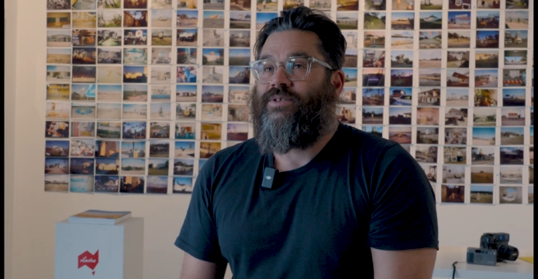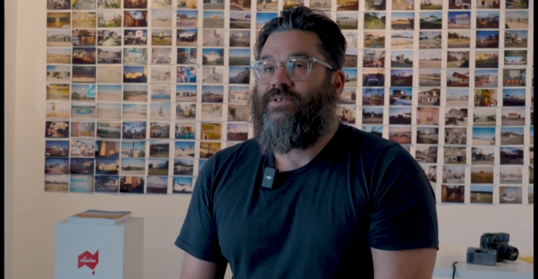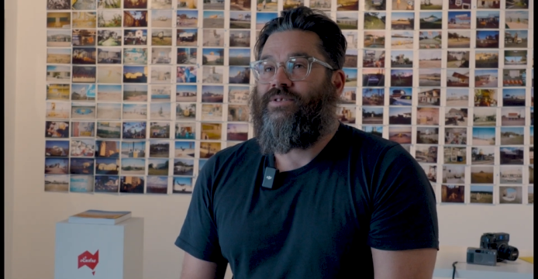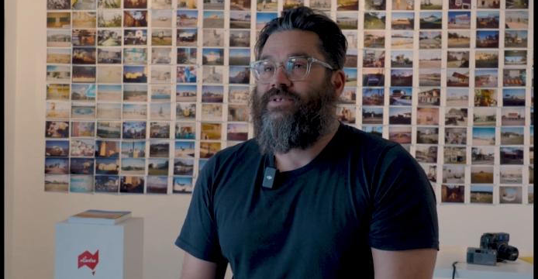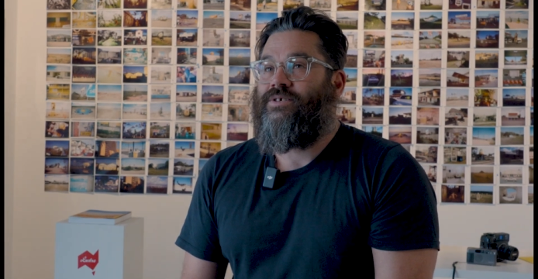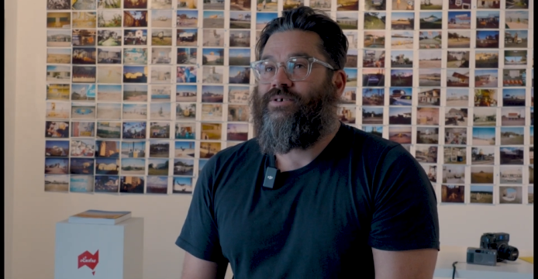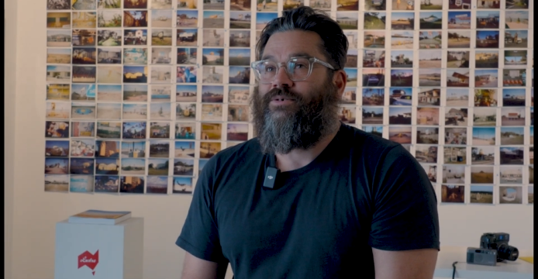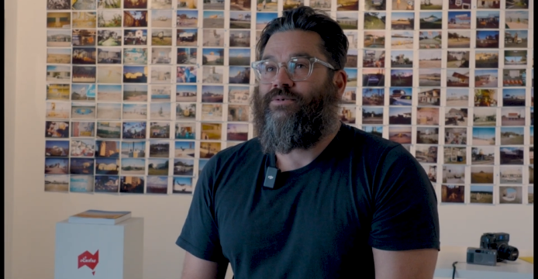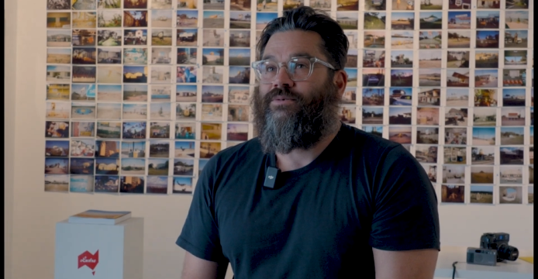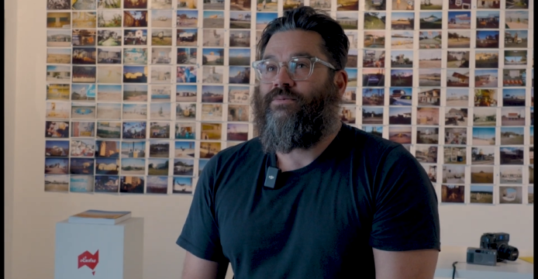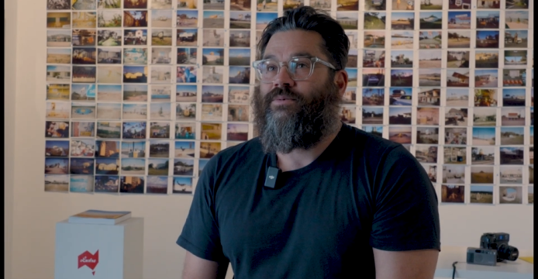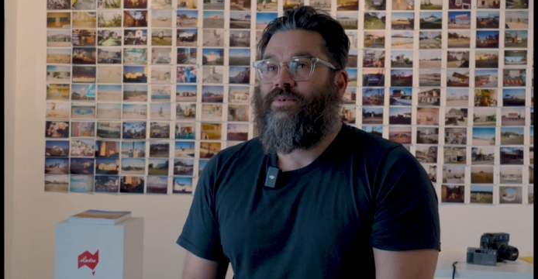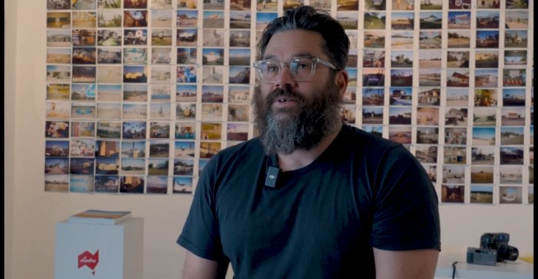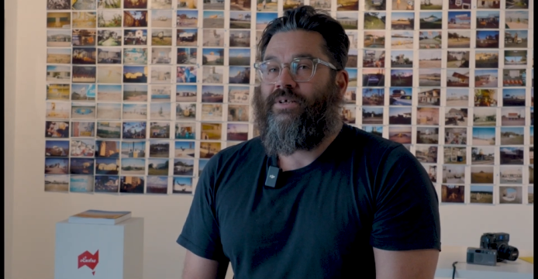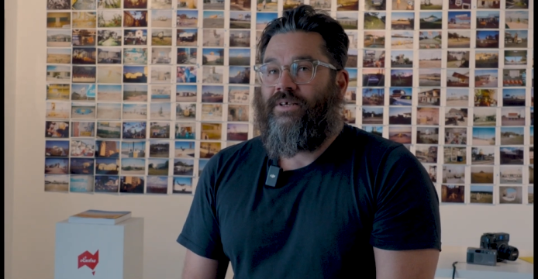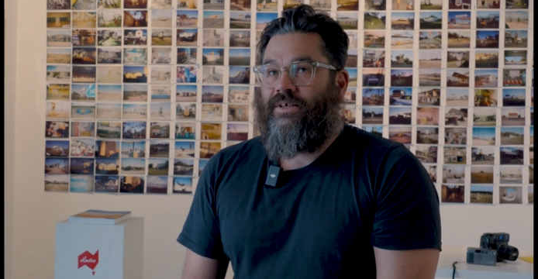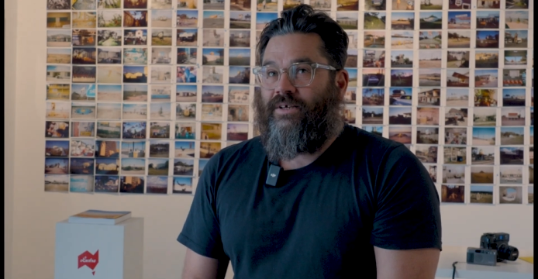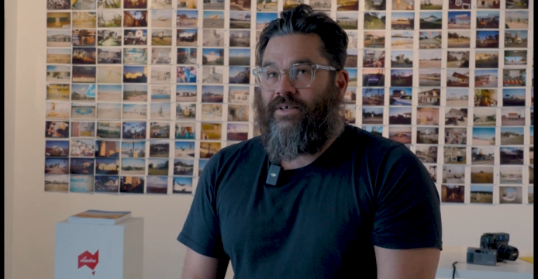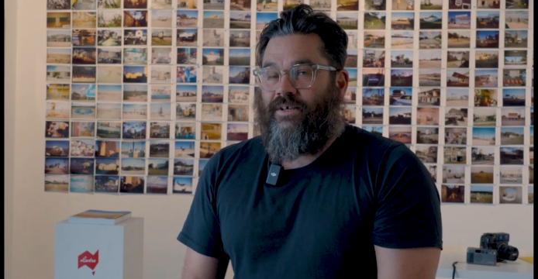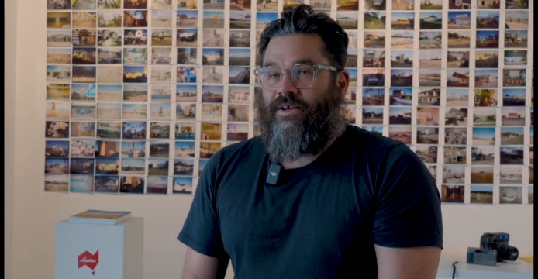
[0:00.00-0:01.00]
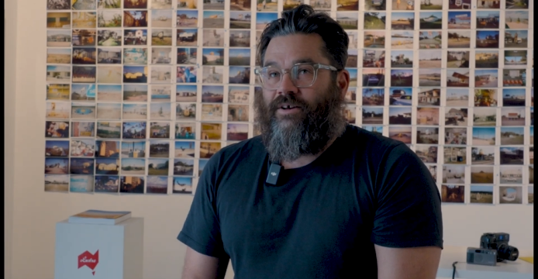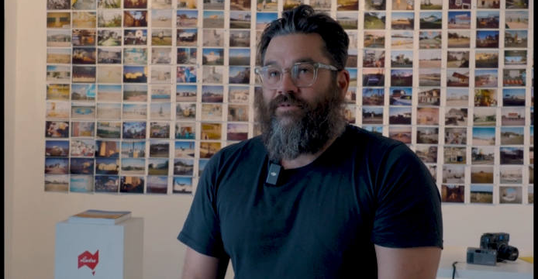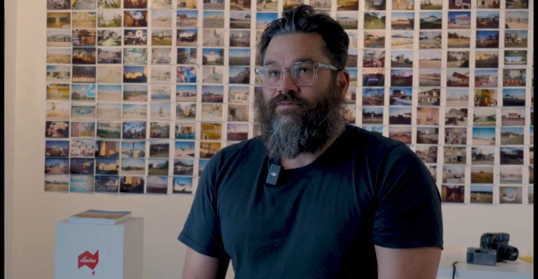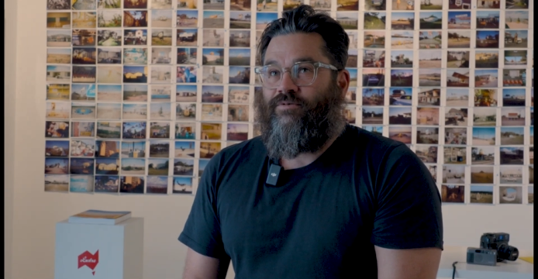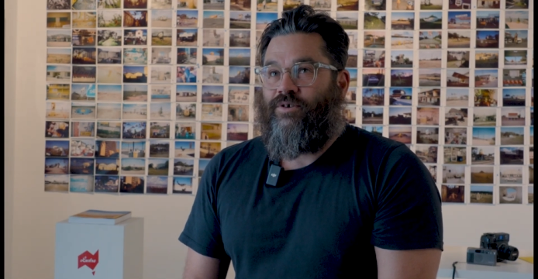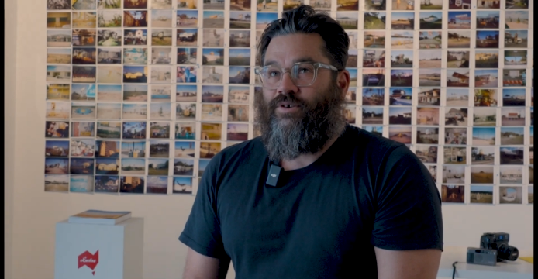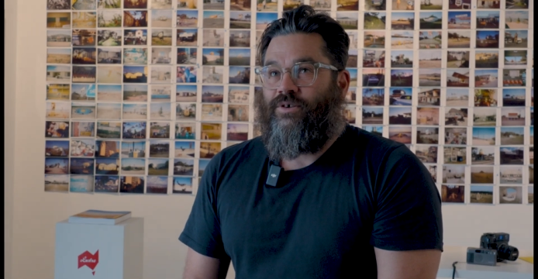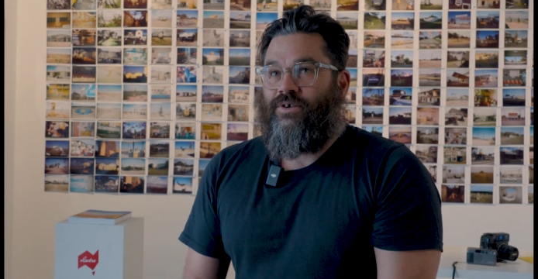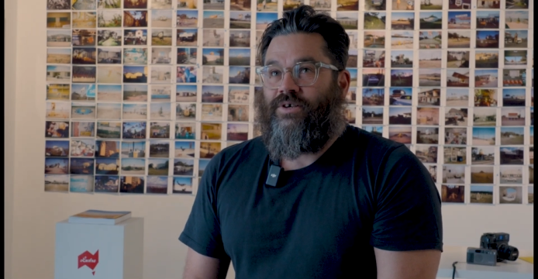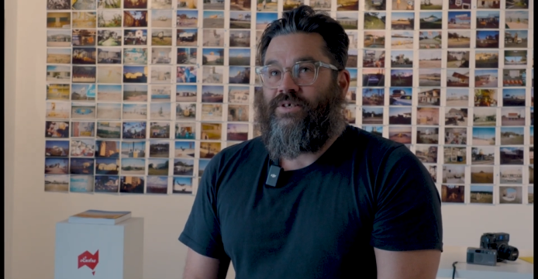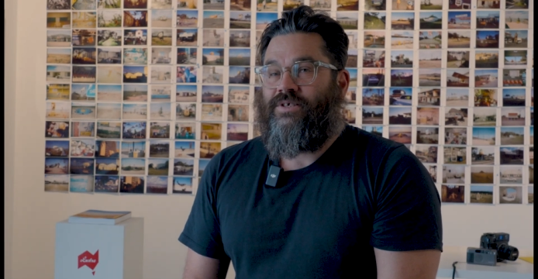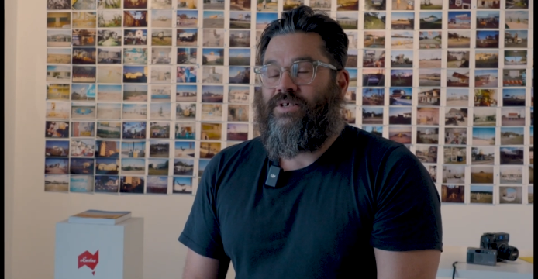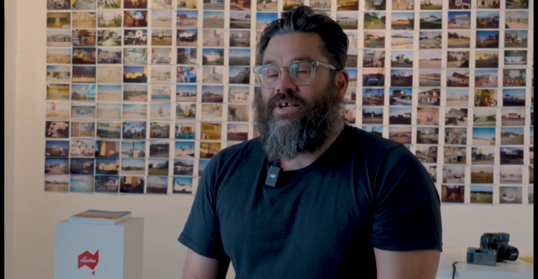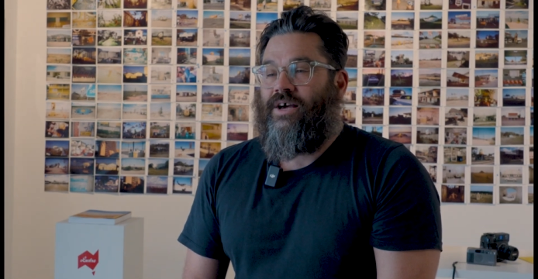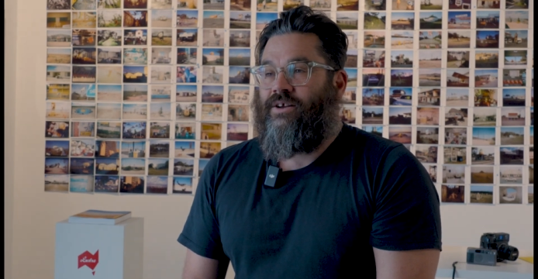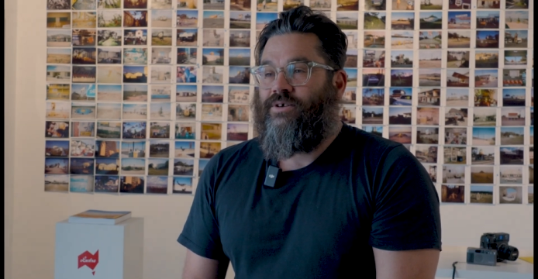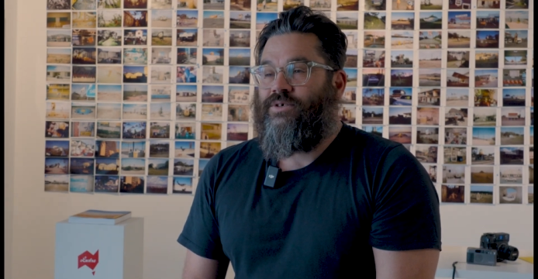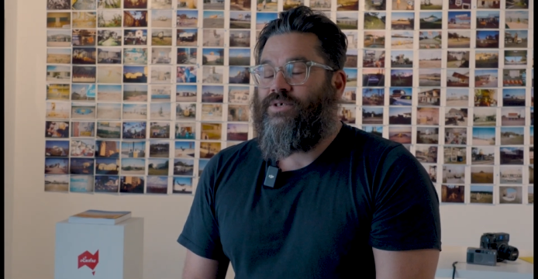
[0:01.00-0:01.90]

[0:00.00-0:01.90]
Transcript: until a few years out of